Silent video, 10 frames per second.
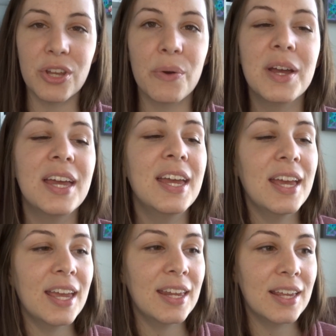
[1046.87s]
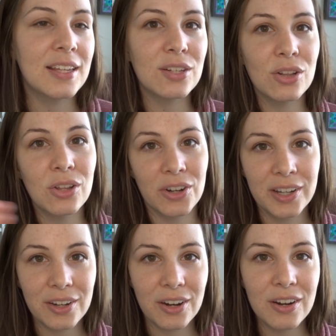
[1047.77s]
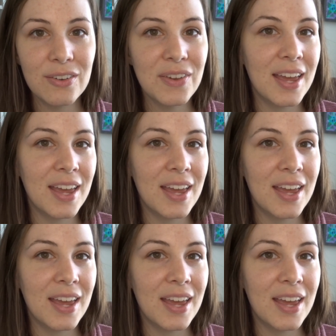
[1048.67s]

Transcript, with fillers: So it is a learning curve,